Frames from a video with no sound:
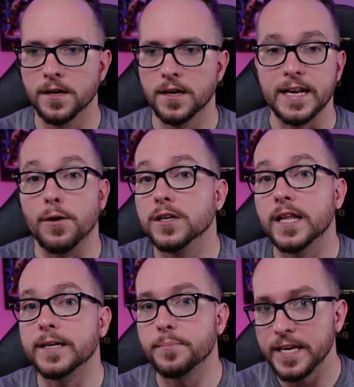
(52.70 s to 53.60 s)
Now,
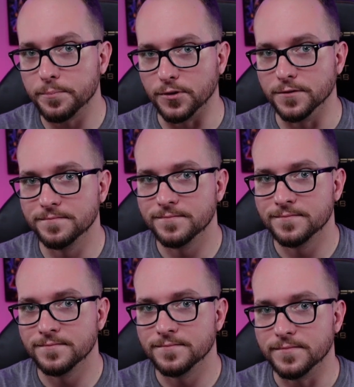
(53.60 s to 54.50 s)
unlike people,
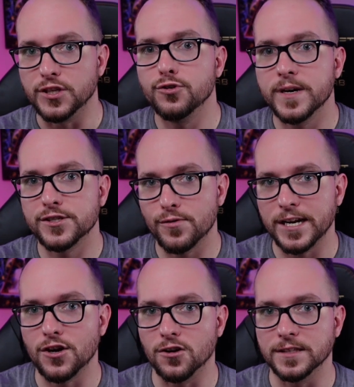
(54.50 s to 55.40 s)
the U.S. credit
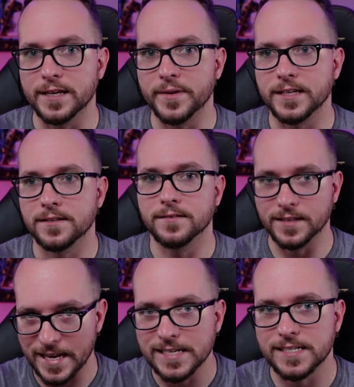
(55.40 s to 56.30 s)
card limit, the
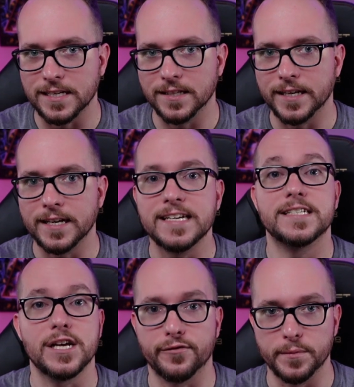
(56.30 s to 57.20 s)
debt ceiling, is
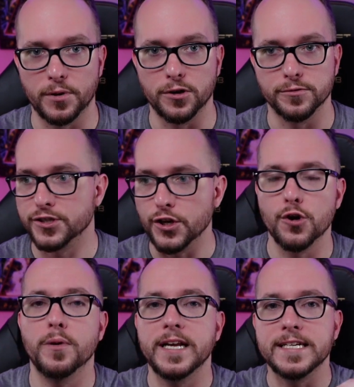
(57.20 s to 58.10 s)
self-imposed.
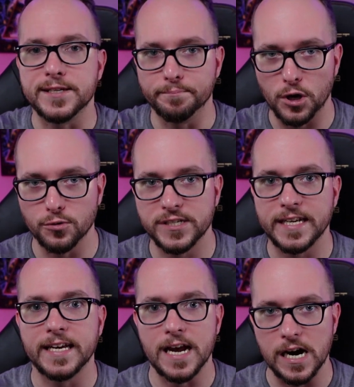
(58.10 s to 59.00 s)
Nobody is imposing
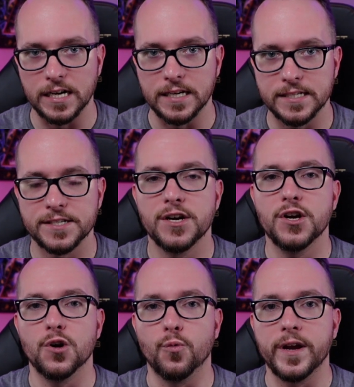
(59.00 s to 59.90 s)
it on us.
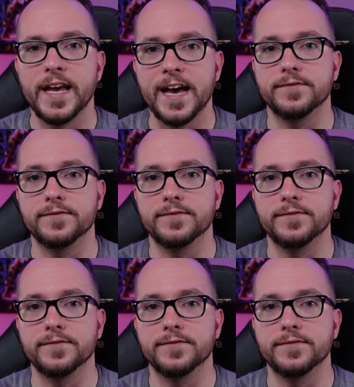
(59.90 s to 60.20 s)
We have